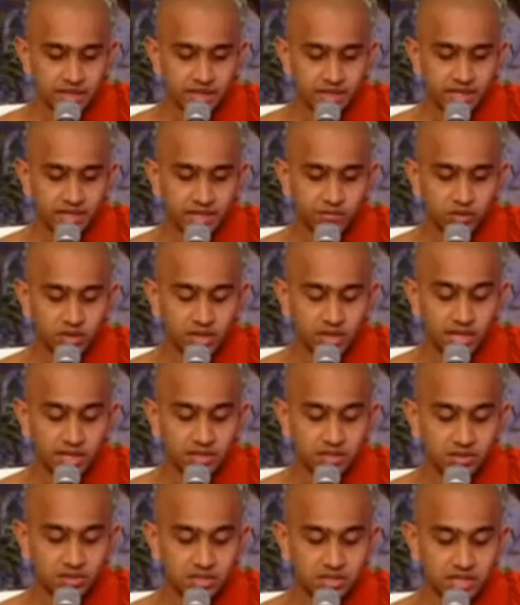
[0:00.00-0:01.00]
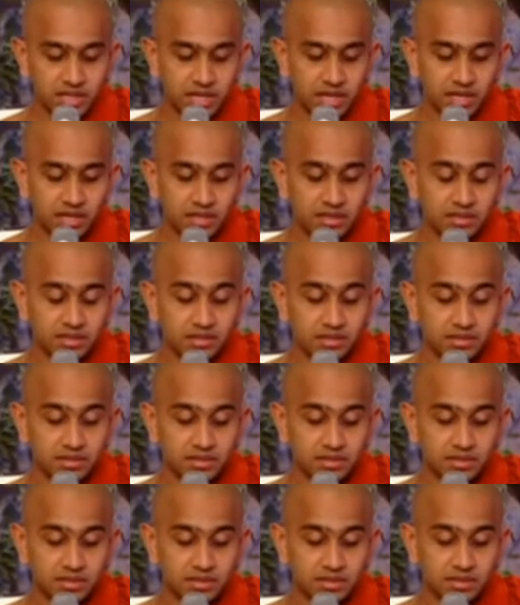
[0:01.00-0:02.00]
he would like to share
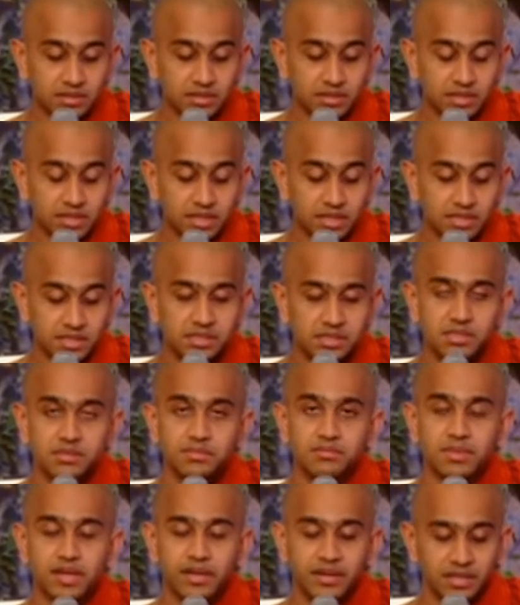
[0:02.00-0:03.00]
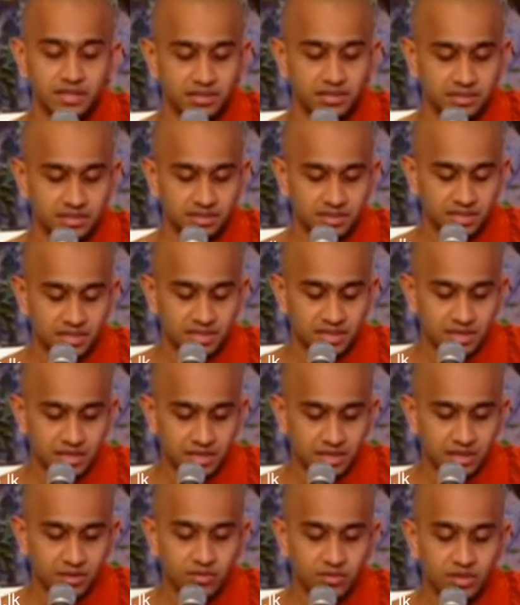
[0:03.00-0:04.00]
his merit
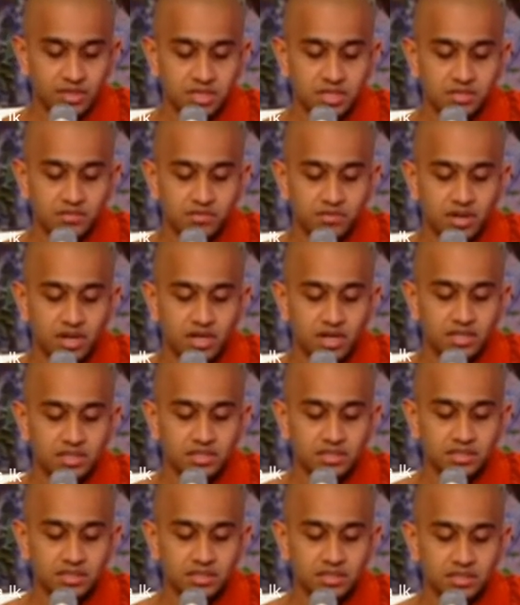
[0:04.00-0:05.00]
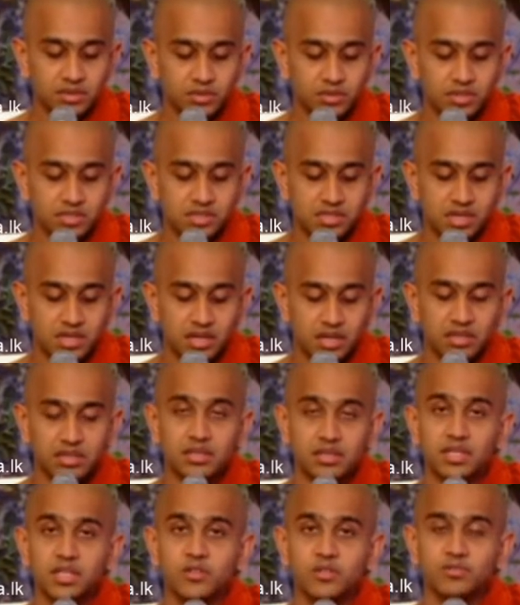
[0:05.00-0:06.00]
with his father, who is
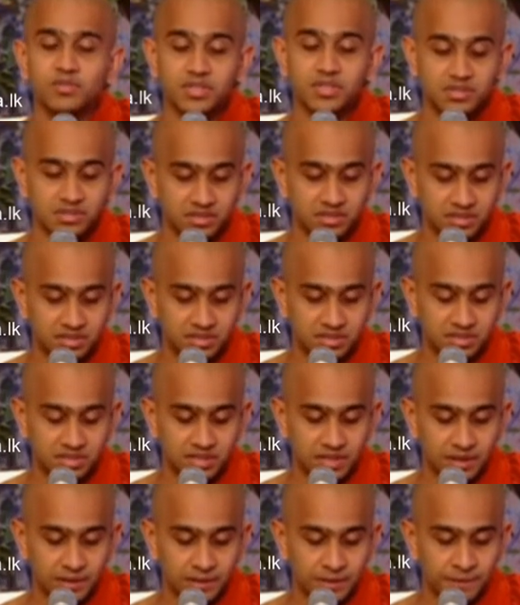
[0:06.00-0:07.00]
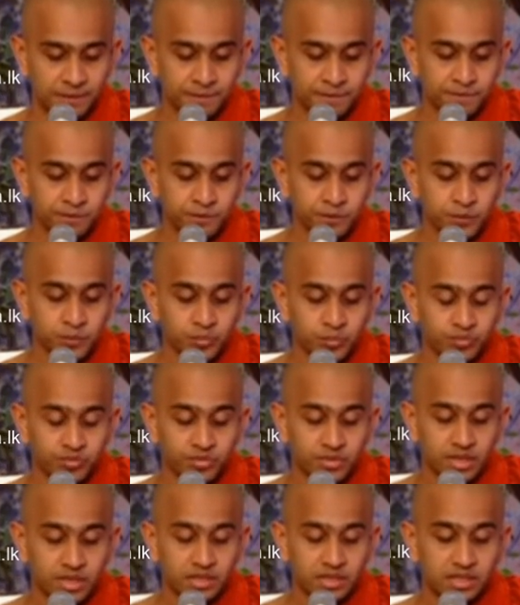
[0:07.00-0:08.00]
starting a new business.
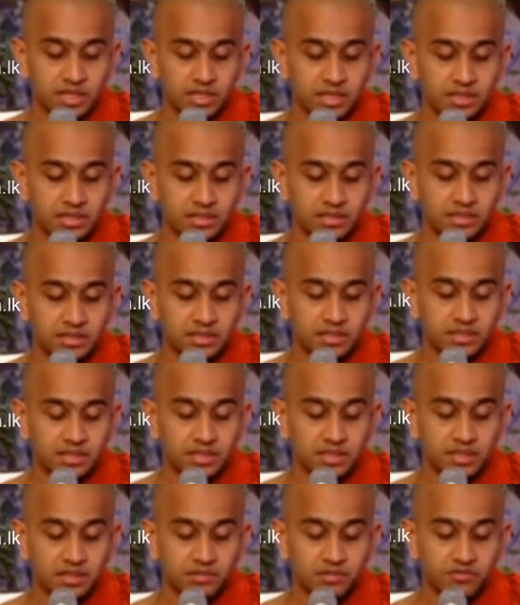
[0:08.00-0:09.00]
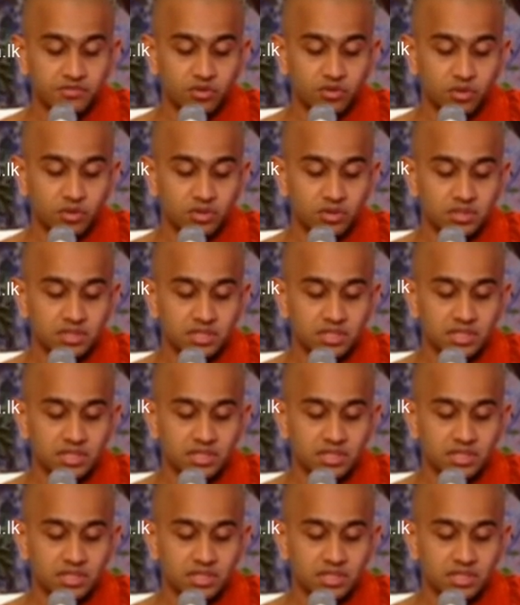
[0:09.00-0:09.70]
Then fourth